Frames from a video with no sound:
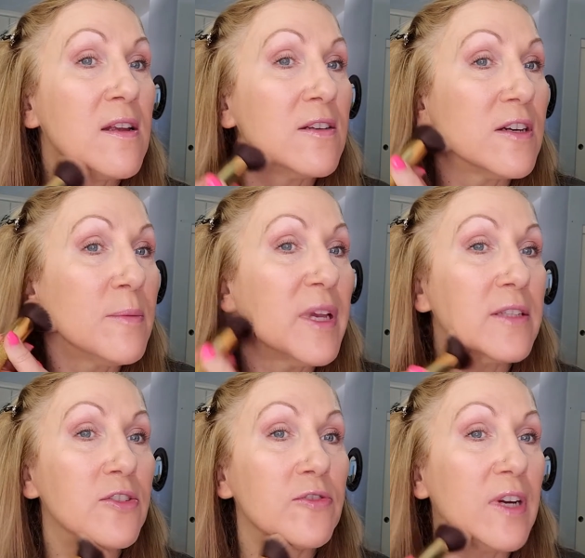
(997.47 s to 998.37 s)
try to make a
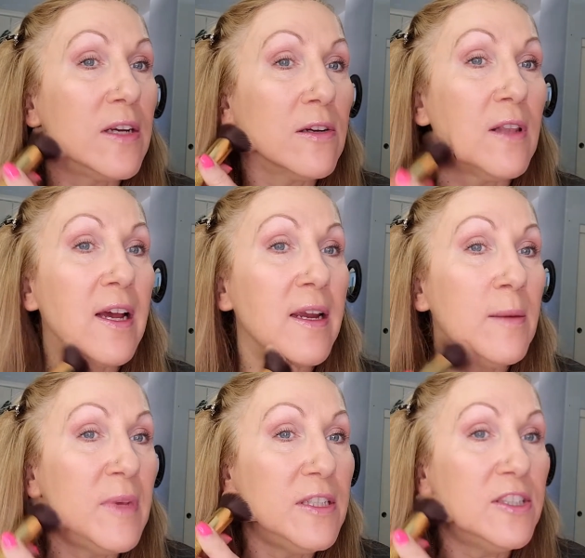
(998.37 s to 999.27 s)
straighter line in
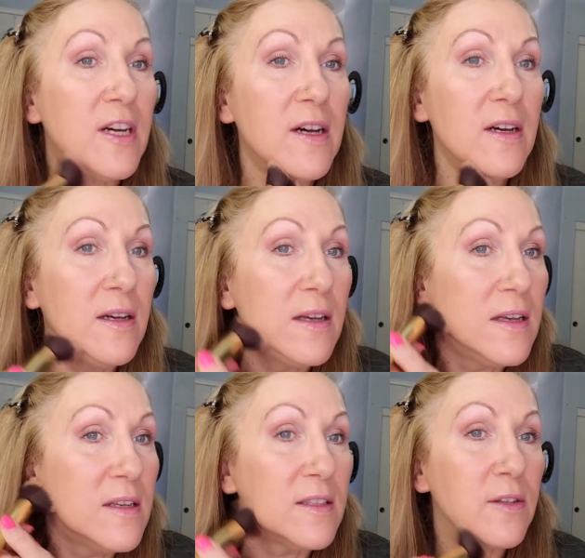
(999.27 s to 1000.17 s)
my jaw
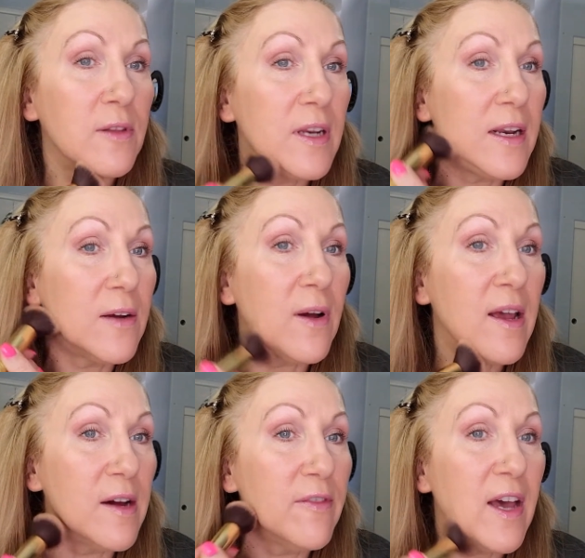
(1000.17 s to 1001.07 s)
so that I don't
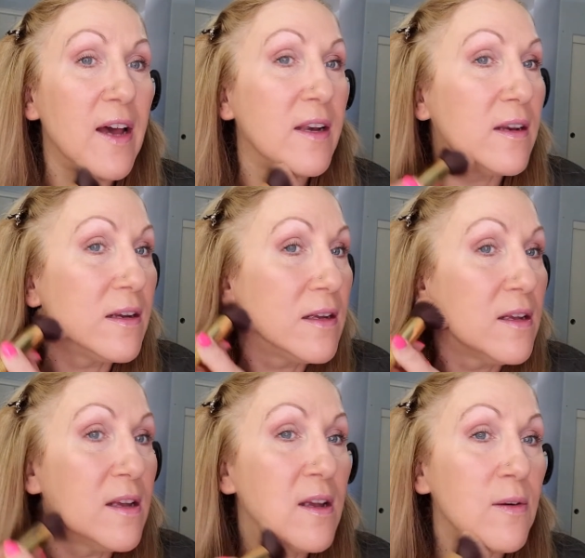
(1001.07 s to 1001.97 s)
have that
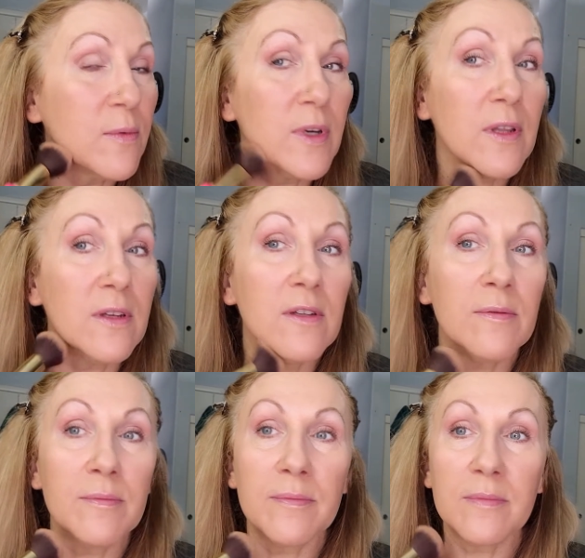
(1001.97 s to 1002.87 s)
weird little
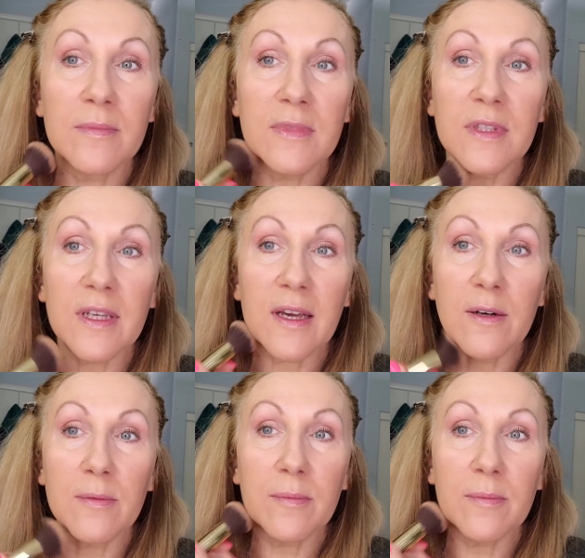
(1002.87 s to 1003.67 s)
stick out.